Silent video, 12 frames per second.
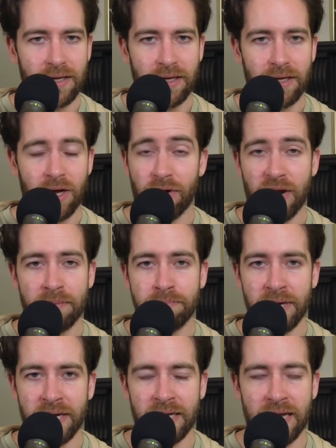All right,
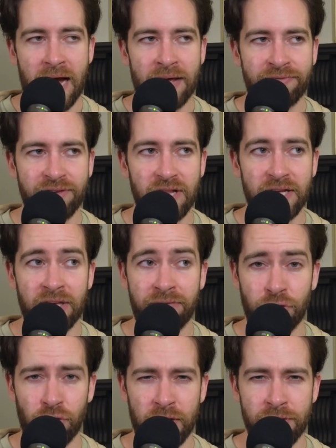buddy, I feel like if
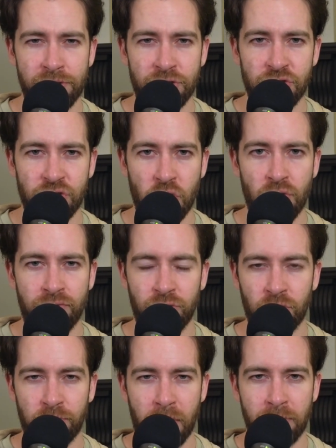you're in the stove, you
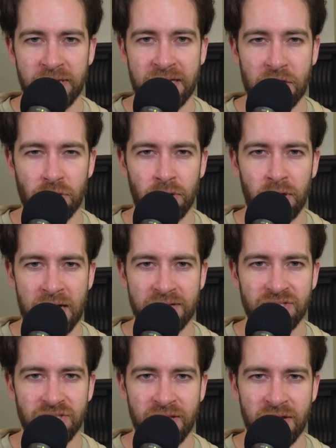could probably hear
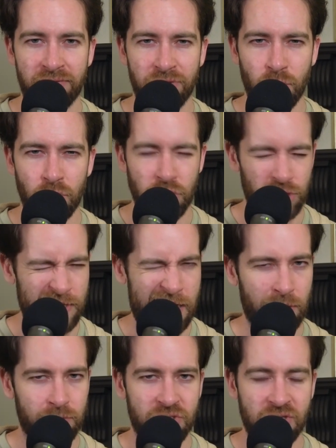less than if you were just
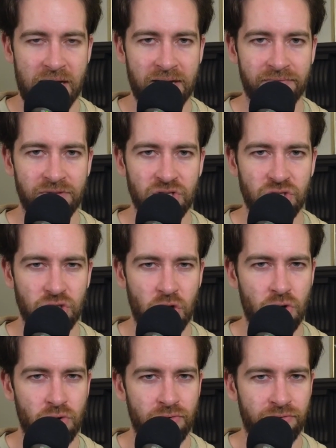outside of the
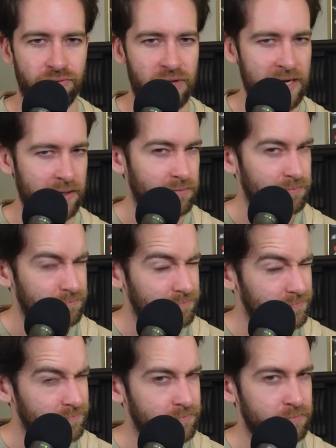stove, like
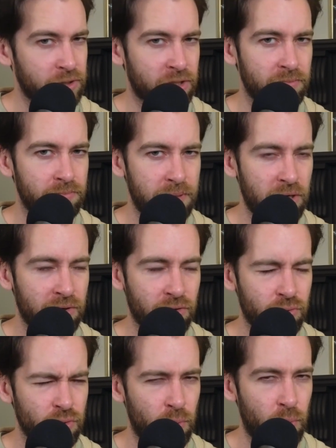peering
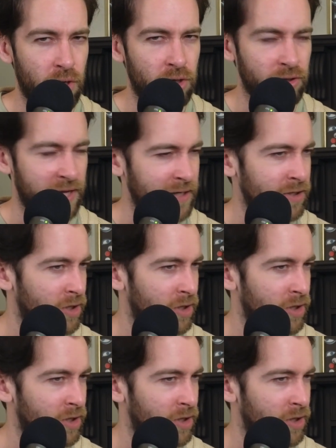through the wall, or like,